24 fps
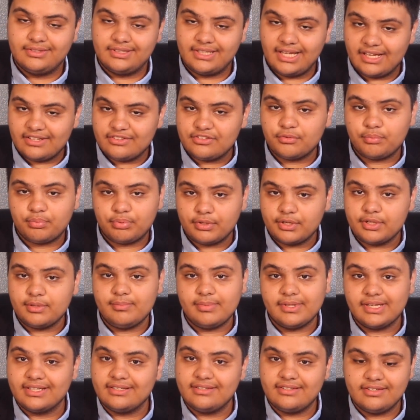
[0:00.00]
that's a pretty
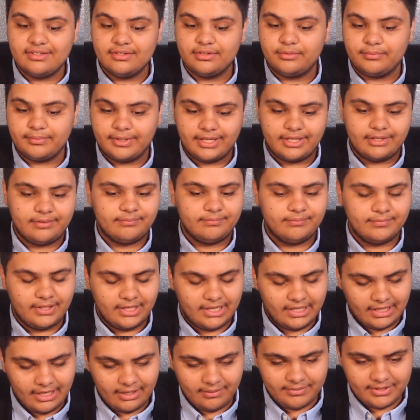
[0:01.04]
big deal, man.
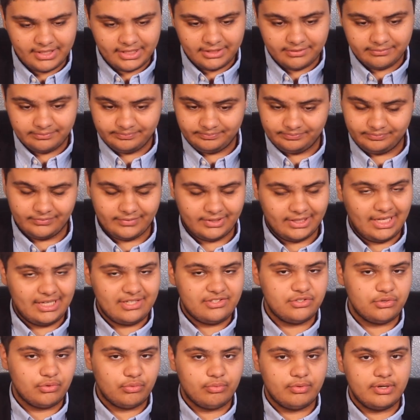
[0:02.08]
And I mean,
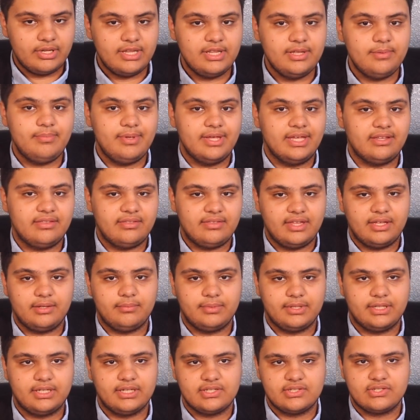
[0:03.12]
that's a really big thing
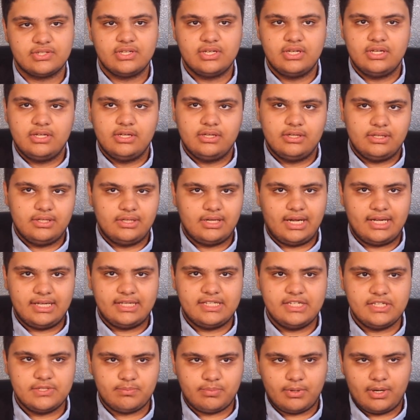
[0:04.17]
because
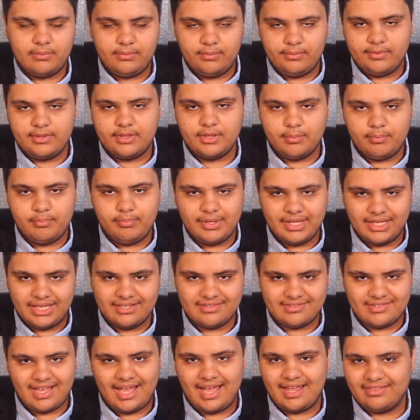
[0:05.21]
Nike's probably the
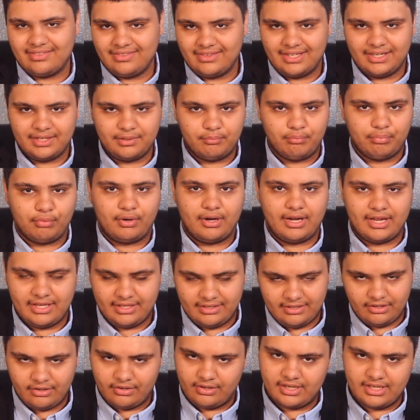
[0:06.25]
biggest athletic
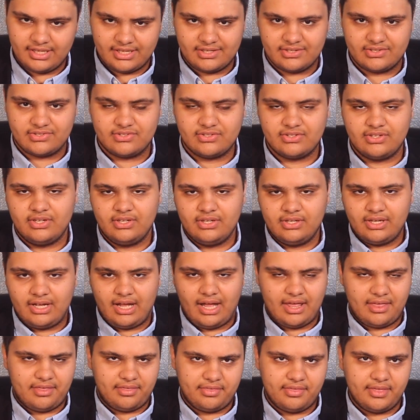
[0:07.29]
brand there is,
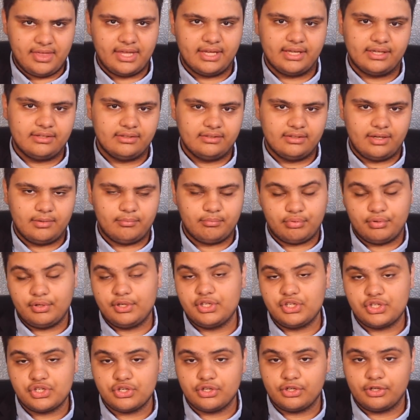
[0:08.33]
I think. I'm
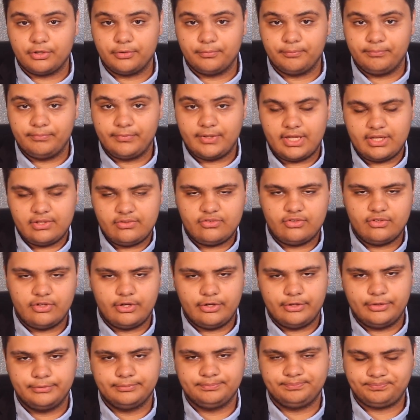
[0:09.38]
pretty sure. And
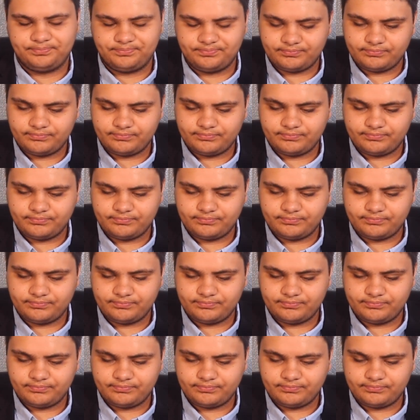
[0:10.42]
so